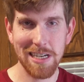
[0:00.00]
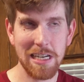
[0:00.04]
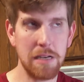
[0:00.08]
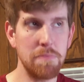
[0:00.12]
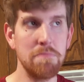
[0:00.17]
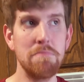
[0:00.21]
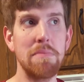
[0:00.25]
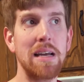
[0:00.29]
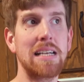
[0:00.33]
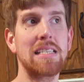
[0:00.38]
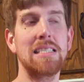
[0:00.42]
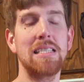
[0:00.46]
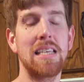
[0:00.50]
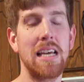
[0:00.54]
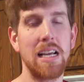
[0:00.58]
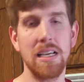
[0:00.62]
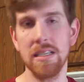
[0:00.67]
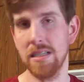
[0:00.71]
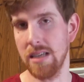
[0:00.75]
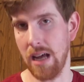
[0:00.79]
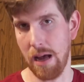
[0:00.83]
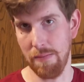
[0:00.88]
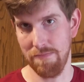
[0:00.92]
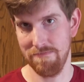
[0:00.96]
need to mix
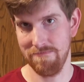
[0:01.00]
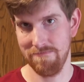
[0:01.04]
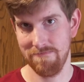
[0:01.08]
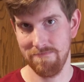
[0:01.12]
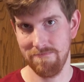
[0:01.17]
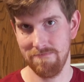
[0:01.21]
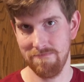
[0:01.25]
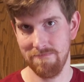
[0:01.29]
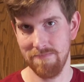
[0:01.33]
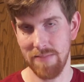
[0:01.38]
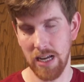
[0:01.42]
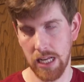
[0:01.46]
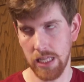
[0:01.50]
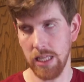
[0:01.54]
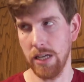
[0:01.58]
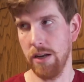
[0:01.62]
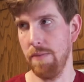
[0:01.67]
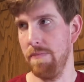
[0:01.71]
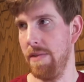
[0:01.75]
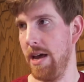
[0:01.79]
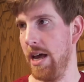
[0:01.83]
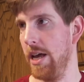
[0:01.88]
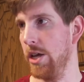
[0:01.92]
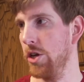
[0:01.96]
things up a
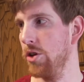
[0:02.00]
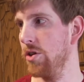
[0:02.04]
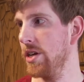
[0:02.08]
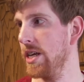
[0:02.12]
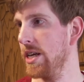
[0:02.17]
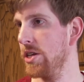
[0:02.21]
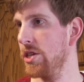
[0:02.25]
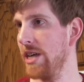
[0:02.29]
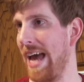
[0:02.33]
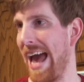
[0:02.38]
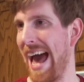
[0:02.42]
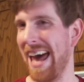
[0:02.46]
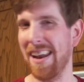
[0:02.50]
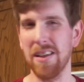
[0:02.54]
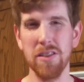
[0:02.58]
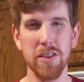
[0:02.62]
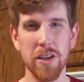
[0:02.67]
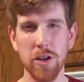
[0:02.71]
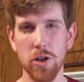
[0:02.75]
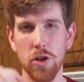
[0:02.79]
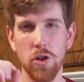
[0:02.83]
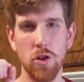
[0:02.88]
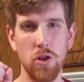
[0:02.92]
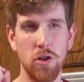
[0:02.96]
little bit. You need to add a
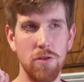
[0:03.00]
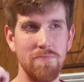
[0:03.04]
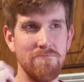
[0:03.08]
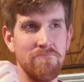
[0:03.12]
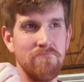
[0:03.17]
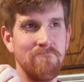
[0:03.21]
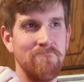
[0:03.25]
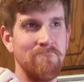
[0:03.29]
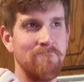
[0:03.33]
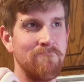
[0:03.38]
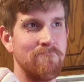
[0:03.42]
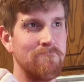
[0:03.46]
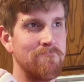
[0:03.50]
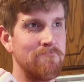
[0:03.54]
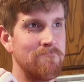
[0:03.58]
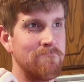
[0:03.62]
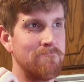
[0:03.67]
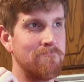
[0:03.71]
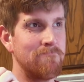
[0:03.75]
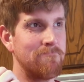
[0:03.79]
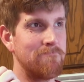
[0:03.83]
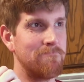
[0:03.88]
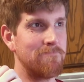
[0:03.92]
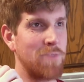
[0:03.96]
little
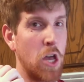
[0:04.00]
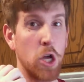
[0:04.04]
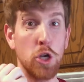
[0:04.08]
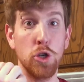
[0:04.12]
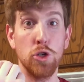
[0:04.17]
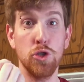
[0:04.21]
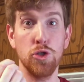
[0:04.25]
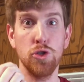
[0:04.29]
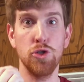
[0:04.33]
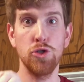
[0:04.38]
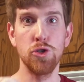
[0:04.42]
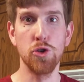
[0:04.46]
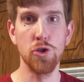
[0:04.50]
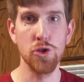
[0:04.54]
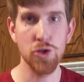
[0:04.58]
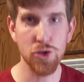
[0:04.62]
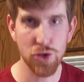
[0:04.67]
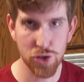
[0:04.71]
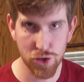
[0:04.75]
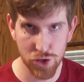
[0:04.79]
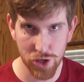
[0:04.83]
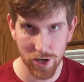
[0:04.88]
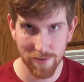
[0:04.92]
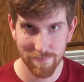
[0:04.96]

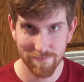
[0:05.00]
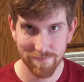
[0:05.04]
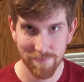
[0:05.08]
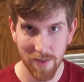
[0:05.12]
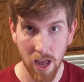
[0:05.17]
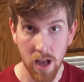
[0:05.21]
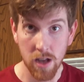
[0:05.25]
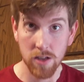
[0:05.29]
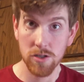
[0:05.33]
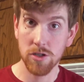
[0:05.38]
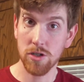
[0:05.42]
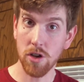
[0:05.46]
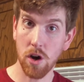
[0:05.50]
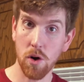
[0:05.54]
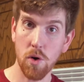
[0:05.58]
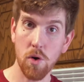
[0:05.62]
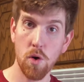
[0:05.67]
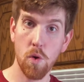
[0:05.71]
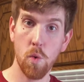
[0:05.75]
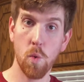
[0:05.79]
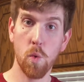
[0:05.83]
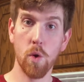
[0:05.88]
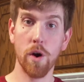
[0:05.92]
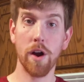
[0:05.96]
zhuzh.
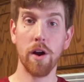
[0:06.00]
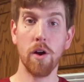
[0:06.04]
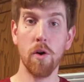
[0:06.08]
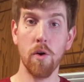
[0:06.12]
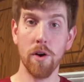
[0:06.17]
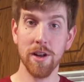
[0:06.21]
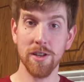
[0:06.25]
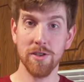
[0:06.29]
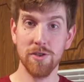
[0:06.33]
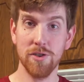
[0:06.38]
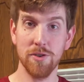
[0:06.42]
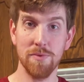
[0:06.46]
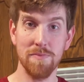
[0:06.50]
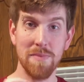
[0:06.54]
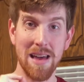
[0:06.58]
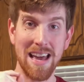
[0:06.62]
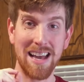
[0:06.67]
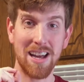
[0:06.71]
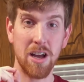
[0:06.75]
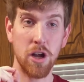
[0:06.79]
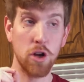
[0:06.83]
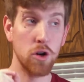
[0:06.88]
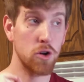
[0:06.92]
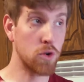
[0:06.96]
So we're going to
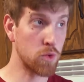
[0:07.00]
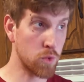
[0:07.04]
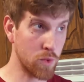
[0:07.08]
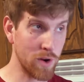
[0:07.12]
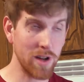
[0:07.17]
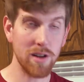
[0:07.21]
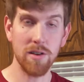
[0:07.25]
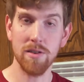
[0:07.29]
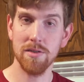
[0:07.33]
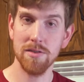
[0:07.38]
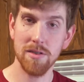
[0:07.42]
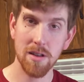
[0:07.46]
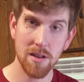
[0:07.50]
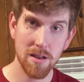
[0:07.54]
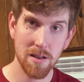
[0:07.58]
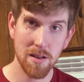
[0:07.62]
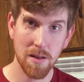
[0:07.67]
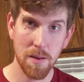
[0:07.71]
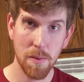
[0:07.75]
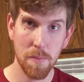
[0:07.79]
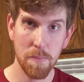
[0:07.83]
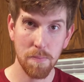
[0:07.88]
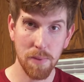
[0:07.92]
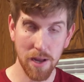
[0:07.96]
make grilled
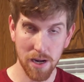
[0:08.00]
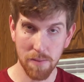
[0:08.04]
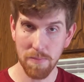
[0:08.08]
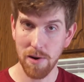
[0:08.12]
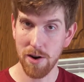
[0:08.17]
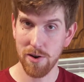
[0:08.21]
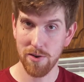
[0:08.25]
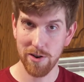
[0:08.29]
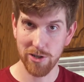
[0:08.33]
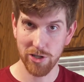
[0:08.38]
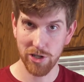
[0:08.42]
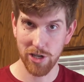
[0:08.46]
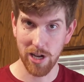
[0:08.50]
peanut butter and